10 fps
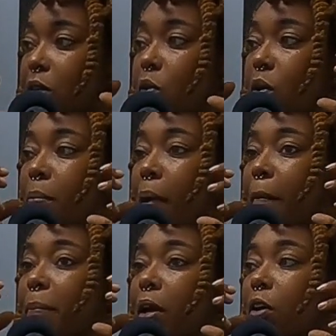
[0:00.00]
So in my
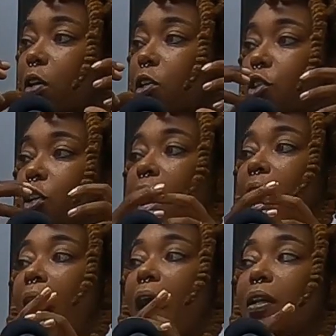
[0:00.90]
marriage,
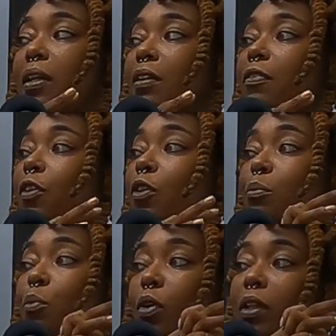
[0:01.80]
I did feel
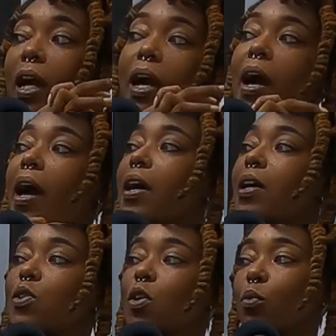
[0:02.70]
more like I
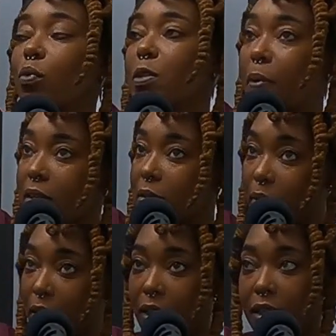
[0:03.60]
had certain
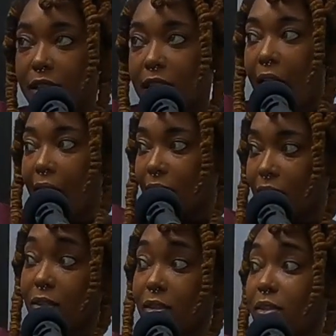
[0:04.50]
responsibilities as
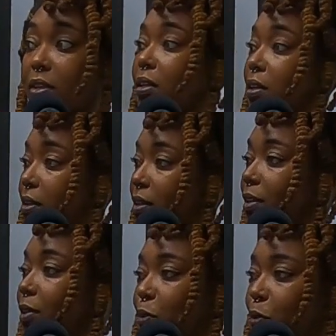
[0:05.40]
the stud.
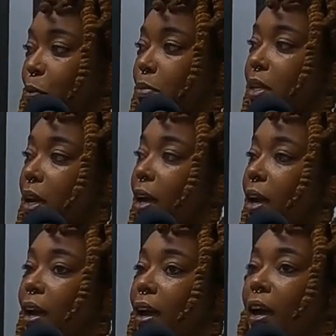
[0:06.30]
You know what I'm saying?